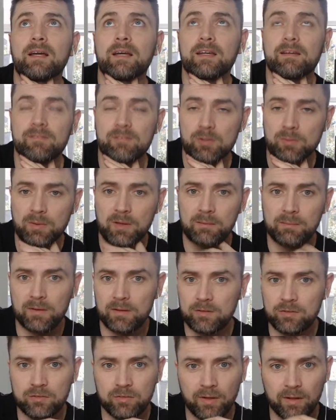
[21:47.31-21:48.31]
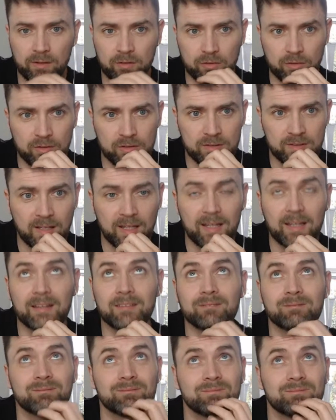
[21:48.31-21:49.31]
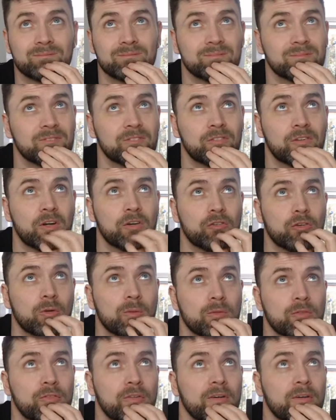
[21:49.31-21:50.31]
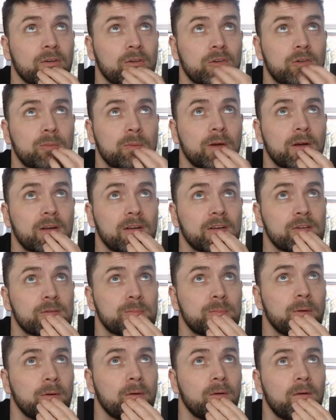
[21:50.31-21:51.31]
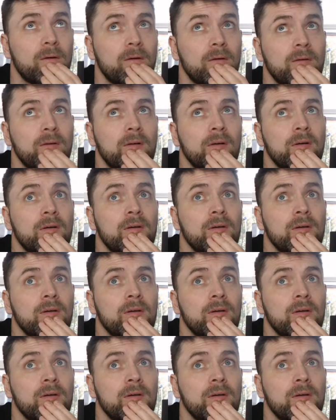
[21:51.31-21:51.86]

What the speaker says: I like him to be a bit stricter and staying further up the field, to be honest, but